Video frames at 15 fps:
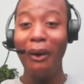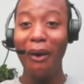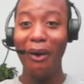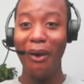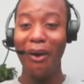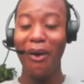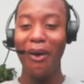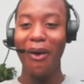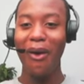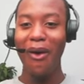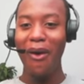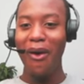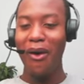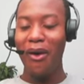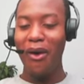
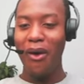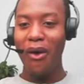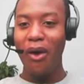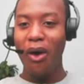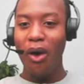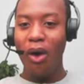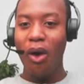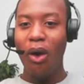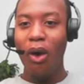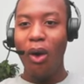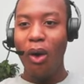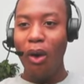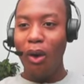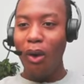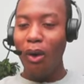
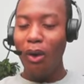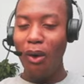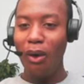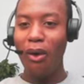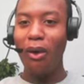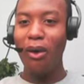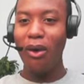(silent)